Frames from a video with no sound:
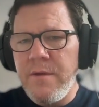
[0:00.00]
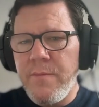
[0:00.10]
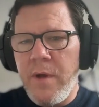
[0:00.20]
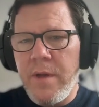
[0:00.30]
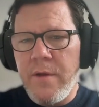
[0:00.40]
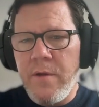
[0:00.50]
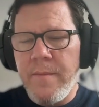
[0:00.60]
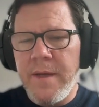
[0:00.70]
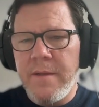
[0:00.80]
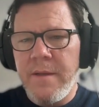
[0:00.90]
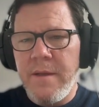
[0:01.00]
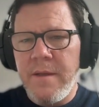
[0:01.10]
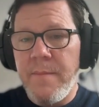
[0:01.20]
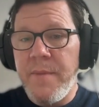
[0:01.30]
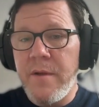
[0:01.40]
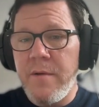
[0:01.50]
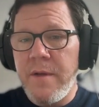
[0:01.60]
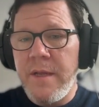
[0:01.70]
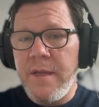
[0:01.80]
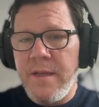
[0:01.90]
You probably heard about the
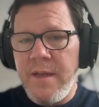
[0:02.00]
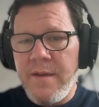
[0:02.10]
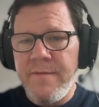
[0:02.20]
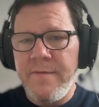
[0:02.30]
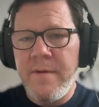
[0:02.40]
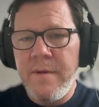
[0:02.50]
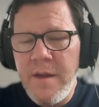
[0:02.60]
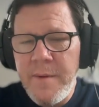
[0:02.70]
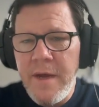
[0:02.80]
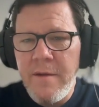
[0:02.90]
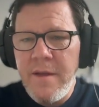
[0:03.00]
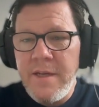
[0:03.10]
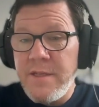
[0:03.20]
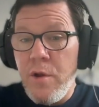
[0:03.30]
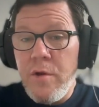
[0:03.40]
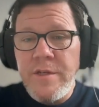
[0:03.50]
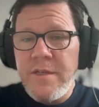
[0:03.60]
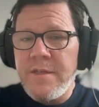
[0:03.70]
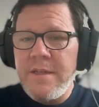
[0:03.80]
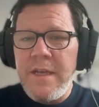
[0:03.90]
Bitcoin ETF coming out. It's the
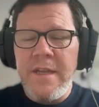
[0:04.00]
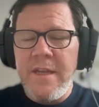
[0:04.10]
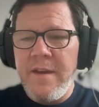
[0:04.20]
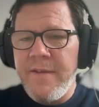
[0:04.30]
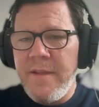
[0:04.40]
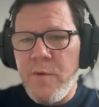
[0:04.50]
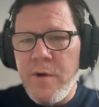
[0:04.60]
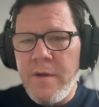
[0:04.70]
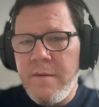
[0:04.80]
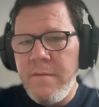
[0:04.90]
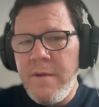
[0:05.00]
largest ETF in the market.